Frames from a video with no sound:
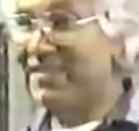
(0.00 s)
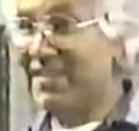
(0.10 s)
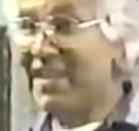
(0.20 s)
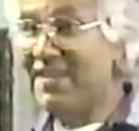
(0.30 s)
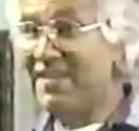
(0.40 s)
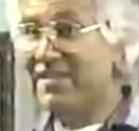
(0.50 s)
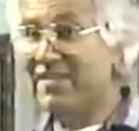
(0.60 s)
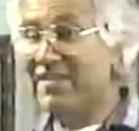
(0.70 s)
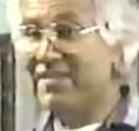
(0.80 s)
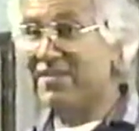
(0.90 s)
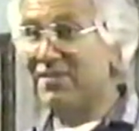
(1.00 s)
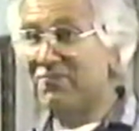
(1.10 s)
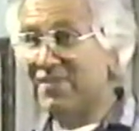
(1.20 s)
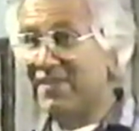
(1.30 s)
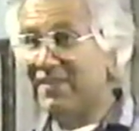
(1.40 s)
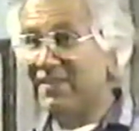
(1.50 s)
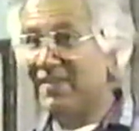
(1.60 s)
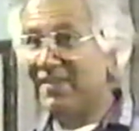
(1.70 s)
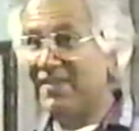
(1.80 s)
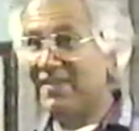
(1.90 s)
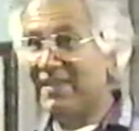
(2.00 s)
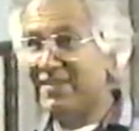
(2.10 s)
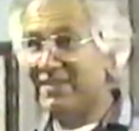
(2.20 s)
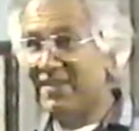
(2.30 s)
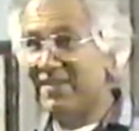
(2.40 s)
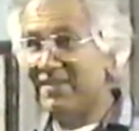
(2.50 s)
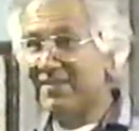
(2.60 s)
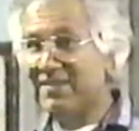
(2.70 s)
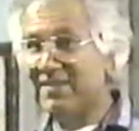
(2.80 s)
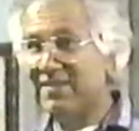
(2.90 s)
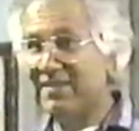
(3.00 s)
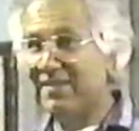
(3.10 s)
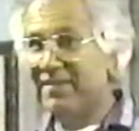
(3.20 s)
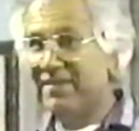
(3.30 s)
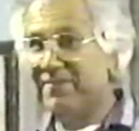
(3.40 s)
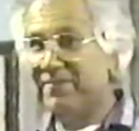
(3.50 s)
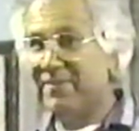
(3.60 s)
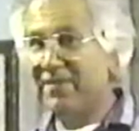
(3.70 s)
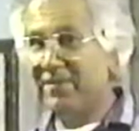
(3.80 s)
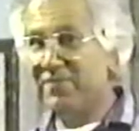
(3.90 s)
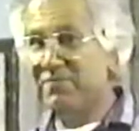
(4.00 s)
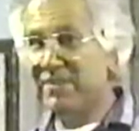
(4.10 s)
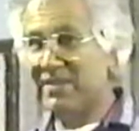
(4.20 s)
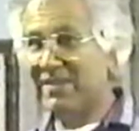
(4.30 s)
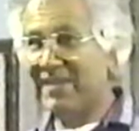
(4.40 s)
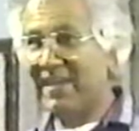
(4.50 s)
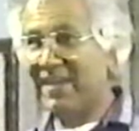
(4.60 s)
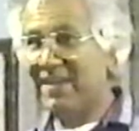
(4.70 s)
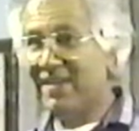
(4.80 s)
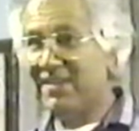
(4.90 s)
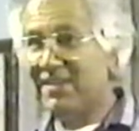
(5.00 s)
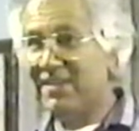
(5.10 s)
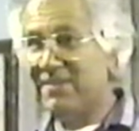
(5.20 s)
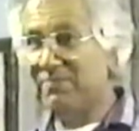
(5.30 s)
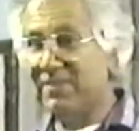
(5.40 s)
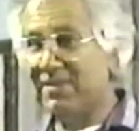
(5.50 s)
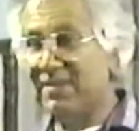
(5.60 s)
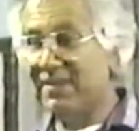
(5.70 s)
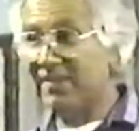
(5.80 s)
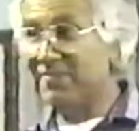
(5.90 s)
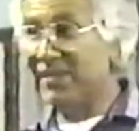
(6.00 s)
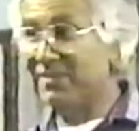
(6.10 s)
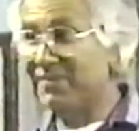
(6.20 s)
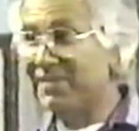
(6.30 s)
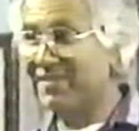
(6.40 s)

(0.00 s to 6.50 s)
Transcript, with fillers: Satan is the one that says humans cannot keep the Ten Commandments.